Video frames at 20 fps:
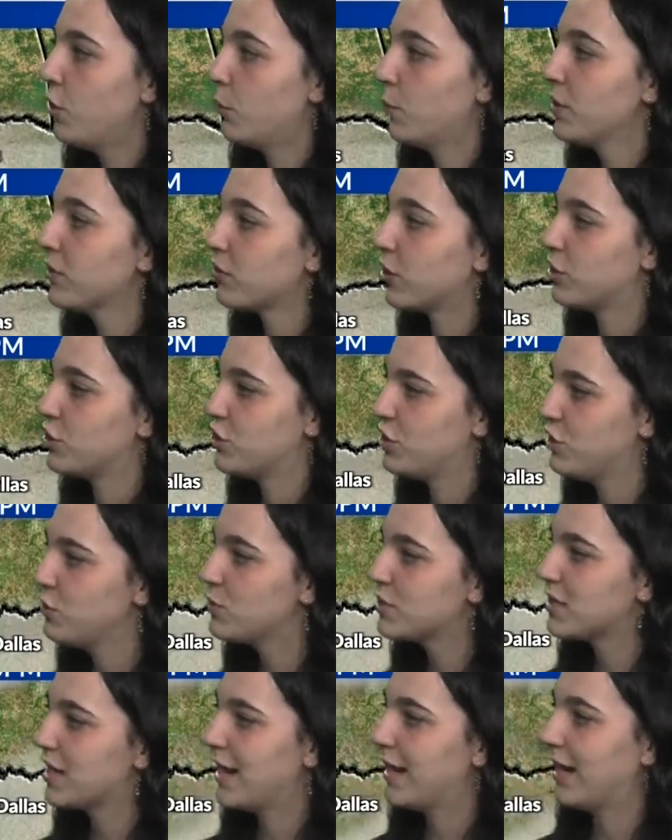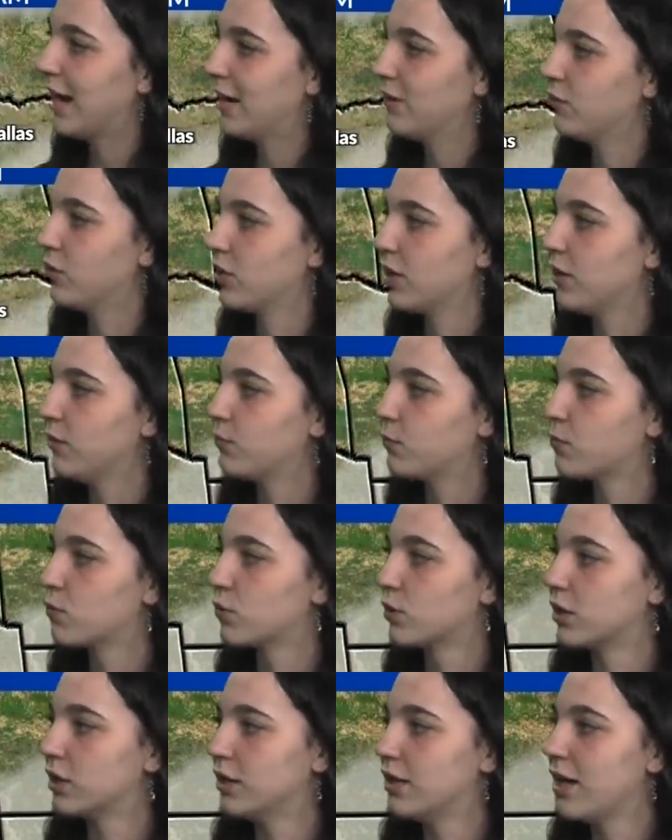with our Tuesday, kind of looking
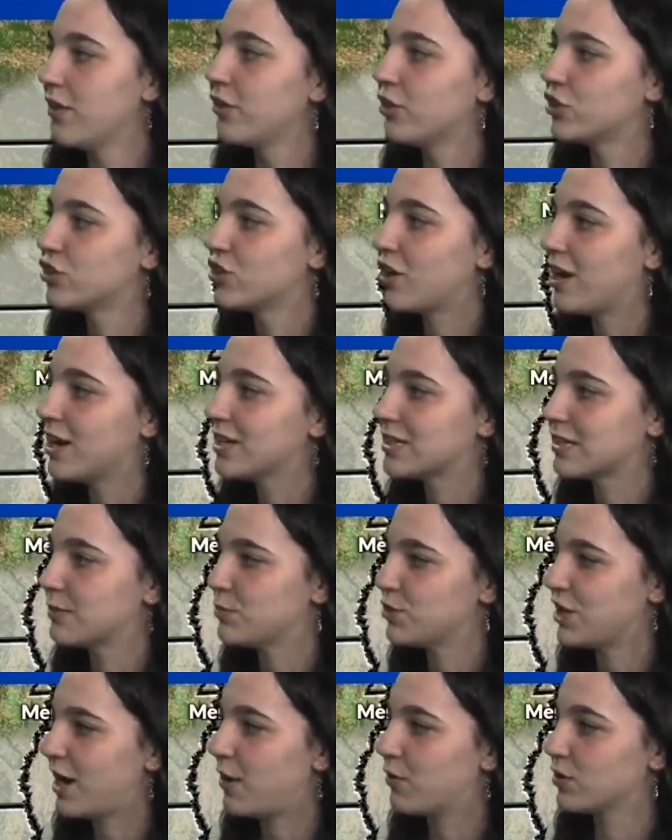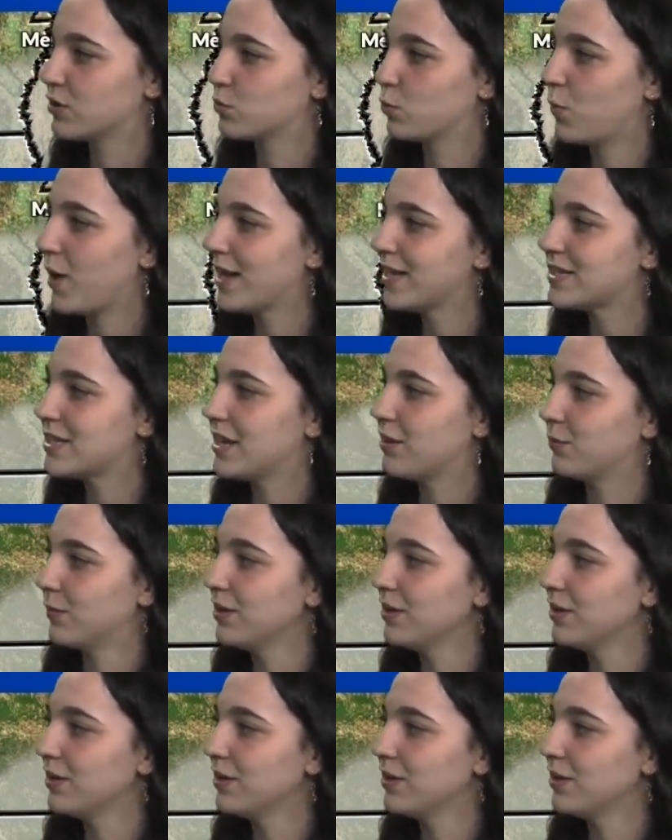for another shot at some showers Wednesday,